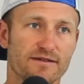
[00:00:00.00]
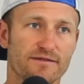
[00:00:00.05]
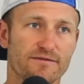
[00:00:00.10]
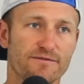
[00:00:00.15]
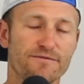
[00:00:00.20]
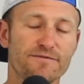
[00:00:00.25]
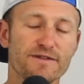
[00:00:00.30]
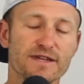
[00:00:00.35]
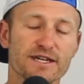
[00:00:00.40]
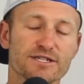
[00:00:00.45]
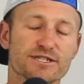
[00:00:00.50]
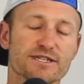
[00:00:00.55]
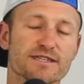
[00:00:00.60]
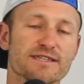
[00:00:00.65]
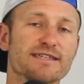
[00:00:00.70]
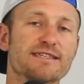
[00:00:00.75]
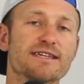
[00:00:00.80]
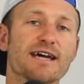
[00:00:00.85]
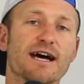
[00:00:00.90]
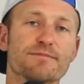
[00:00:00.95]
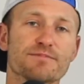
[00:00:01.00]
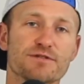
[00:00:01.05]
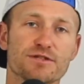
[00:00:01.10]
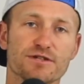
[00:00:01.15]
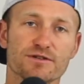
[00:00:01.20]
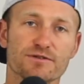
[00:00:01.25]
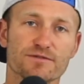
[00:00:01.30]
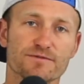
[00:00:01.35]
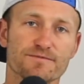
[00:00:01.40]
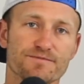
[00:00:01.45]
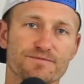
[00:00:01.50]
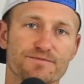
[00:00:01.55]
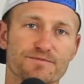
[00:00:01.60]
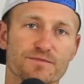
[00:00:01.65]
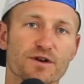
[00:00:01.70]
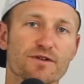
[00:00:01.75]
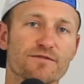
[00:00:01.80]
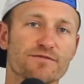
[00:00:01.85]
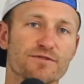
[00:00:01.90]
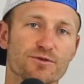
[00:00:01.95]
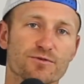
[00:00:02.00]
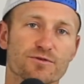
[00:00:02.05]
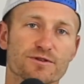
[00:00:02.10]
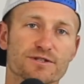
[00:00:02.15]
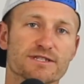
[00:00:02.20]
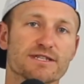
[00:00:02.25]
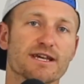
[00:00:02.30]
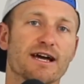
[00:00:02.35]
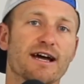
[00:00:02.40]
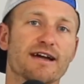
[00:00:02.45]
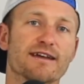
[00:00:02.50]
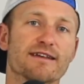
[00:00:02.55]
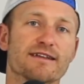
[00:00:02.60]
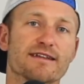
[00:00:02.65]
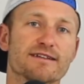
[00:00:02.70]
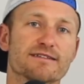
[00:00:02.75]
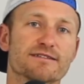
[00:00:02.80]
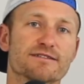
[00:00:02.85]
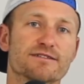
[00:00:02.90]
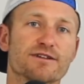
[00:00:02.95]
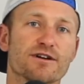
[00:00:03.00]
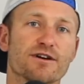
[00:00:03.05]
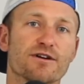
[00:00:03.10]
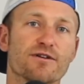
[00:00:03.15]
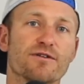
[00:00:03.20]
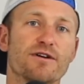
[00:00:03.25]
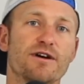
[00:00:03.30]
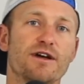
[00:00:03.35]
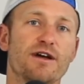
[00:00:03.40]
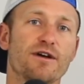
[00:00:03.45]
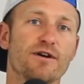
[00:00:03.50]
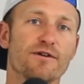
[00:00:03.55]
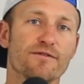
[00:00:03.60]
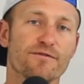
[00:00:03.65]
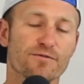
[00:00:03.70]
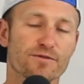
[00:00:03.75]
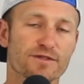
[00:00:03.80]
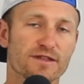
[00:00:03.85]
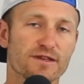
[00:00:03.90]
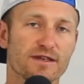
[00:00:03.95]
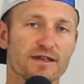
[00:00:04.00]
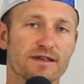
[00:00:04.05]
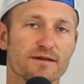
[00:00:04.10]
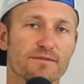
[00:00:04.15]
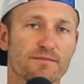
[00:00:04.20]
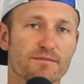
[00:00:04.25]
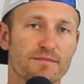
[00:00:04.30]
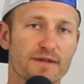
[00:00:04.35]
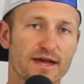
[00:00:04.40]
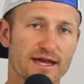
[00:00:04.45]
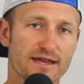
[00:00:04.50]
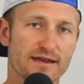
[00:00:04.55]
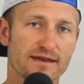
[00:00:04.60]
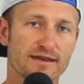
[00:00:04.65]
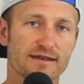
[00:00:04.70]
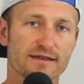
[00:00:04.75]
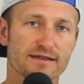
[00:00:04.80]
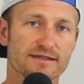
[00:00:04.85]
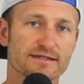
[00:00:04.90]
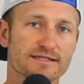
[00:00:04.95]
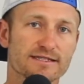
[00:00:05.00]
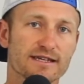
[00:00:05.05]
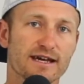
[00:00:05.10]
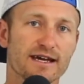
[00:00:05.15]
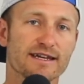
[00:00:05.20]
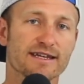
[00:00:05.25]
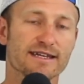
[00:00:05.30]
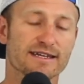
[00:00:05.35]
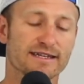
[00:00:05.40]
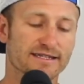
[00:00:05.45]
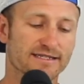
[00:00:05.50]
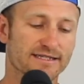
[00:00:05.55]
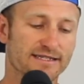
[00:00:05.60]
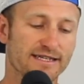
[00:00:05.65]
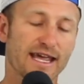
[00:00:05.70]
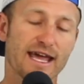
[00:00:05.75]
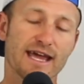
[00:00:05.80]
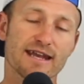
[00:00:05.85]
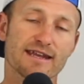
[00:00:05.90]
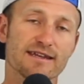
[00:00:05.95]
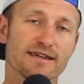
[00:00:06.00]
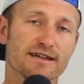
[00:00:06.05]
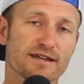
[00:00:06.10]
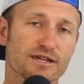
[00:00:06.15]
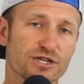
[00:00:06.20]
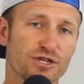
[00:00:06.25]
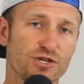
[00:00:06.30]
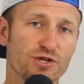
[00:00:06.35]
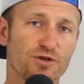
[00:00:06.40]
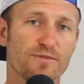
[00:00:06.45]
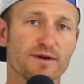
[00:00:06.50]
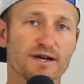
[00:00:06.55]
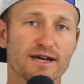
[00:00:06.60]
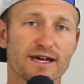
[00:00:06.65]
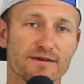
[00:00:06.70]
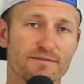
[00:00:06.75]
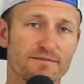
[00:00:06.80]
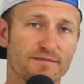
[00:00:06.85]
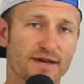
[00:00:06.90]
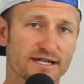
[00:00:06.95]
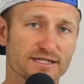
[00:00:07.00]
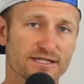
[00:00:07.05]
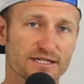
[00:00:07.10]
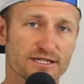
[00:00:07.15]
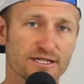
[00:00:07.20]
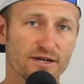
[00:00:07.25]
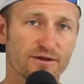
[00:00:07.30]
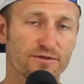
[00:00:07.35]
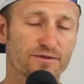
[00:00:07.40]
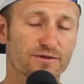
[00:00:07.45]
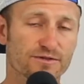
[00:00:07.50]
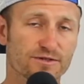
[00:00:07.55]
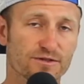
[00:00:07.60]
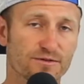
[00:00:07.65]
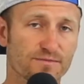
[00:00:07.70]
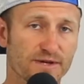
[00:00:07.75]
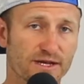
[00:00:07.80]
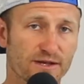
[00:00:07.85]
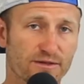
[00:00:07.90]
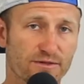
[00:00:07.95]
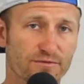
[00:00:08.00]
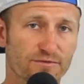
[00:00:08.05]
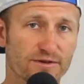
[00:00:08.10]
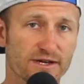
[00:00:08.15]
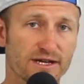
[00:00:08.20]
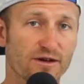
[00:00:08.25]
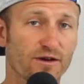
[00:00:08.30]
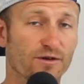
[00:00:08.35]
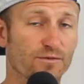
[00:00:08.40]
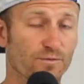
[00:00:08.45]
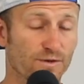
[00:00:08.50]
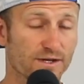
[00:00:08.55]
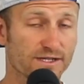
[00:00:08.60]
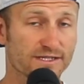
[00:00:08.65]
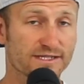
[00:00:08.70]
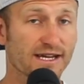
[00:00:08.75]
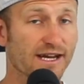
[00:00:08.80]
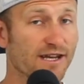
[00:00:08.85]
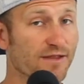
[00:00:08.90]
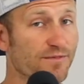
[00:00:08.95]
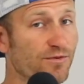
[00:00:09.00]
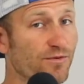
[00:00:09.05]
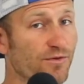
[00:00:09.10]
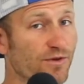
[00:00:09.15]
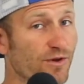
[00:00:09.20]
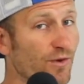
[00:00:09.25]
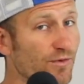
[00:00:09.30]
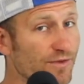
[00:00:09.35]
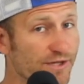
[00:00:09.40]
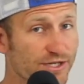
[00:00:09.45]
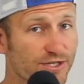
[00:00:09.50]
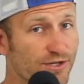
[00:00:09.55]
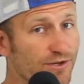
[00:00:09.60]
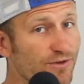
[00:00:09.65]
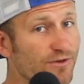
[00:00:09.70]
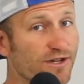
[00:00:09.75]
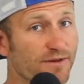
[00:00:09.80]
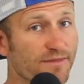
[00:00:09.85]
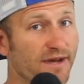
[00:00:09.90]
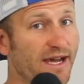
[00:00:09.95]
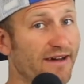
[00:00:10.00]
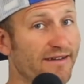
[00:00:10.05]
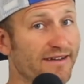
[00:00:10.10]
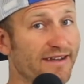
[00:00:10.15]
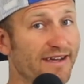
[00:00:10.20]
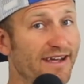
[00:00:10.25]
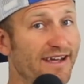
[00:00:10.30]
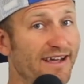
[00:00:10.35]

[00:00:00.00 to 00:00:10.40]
finish in the top 2 of your side. And so for the men side, it is Canada, Cuba, and Mexico. Those are the big 3 on one side of the pool, and only 2 come out.